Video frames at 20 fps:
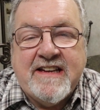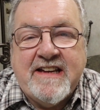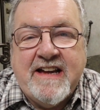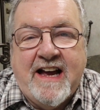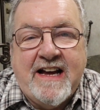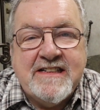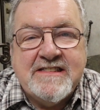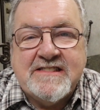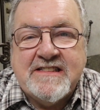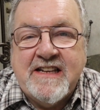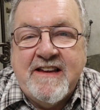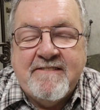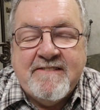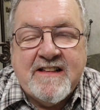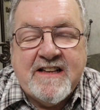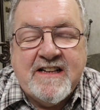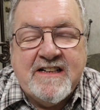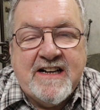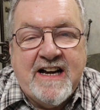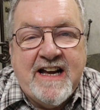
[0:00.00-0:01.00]
Guys,
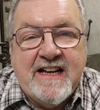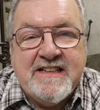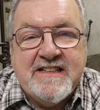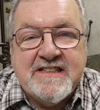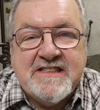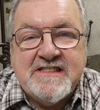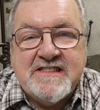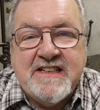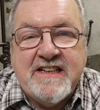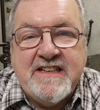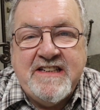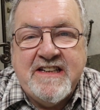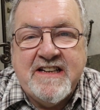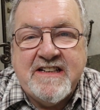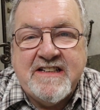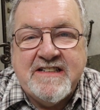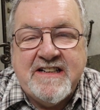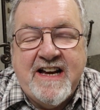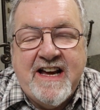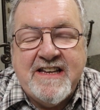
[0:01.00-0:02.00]
glad to see you.
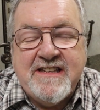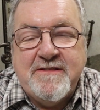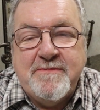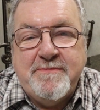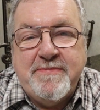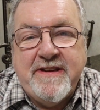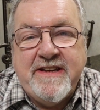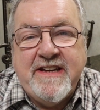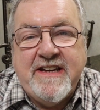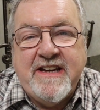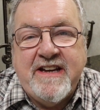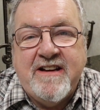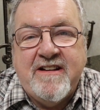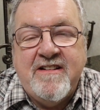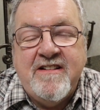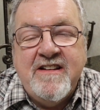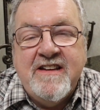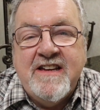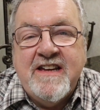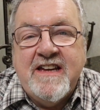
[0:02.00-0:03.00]
Glad to be
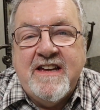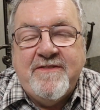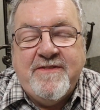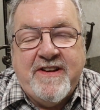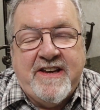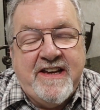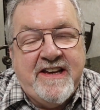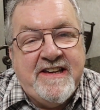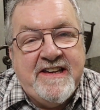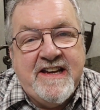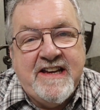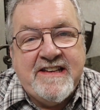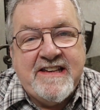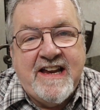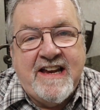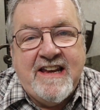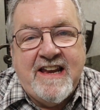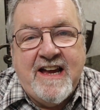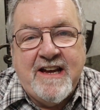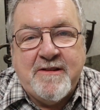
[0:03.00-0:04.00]
here. If you didn't hit
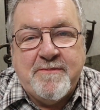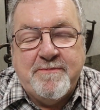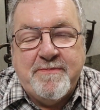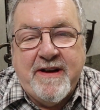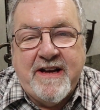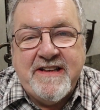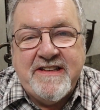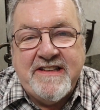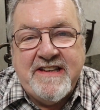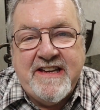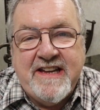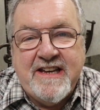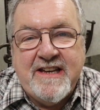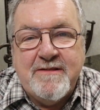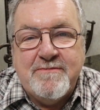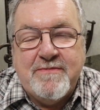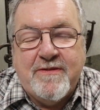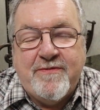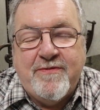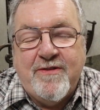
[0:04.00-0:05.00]
that like button, hit
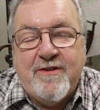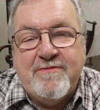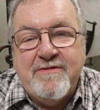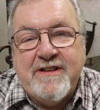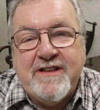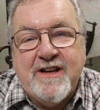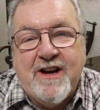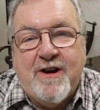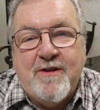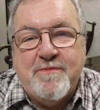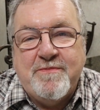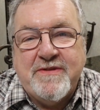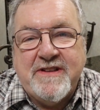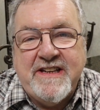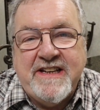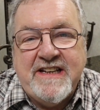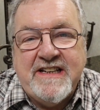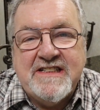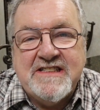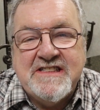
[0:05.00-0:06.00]
it before we go,
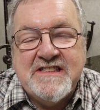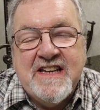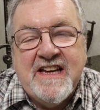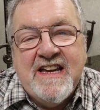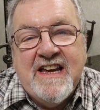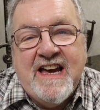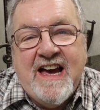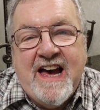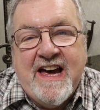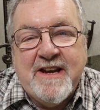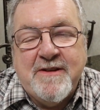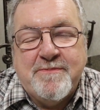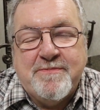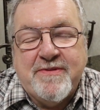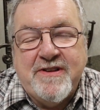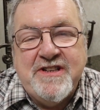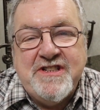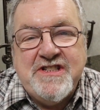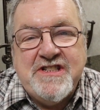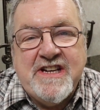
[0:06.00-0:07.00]
please. I'd
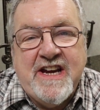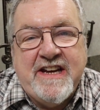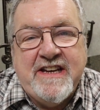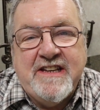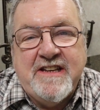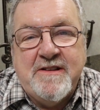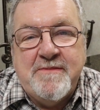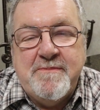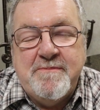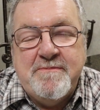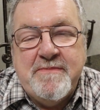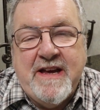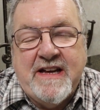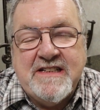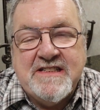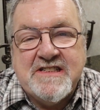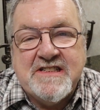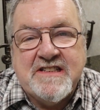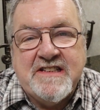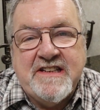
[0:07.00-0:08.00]
appreciate it
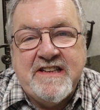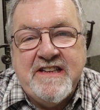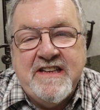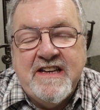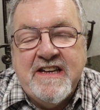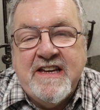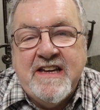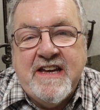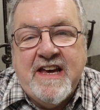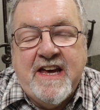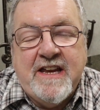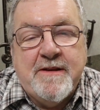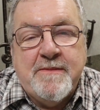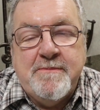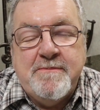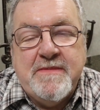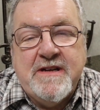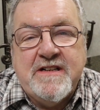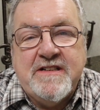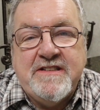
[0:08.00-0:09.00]
immensely. And a
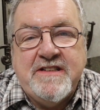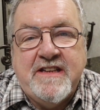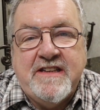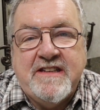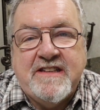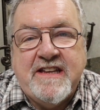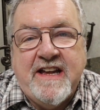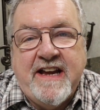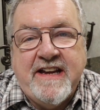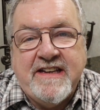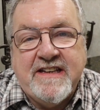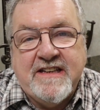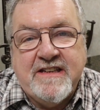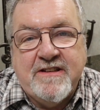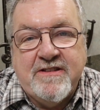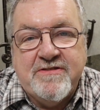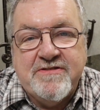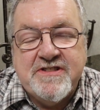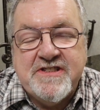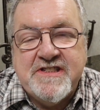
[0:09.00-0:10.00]
million thank
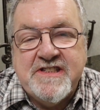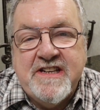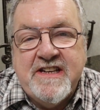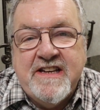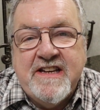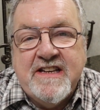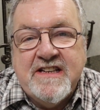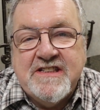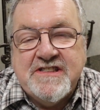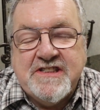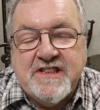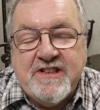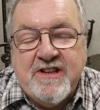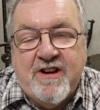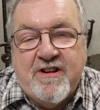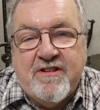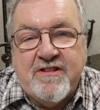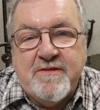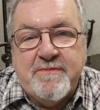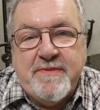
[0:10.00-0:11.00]
yous. See
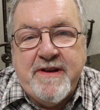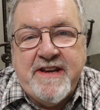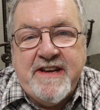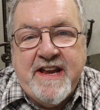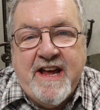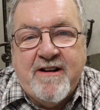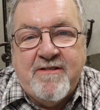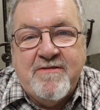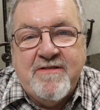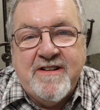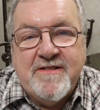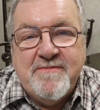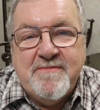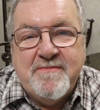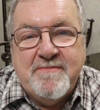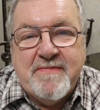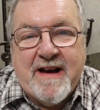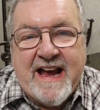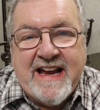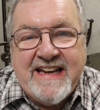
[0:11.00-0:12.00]
you all in a bit now.
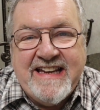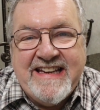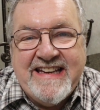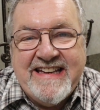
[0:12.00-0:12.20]
Bye.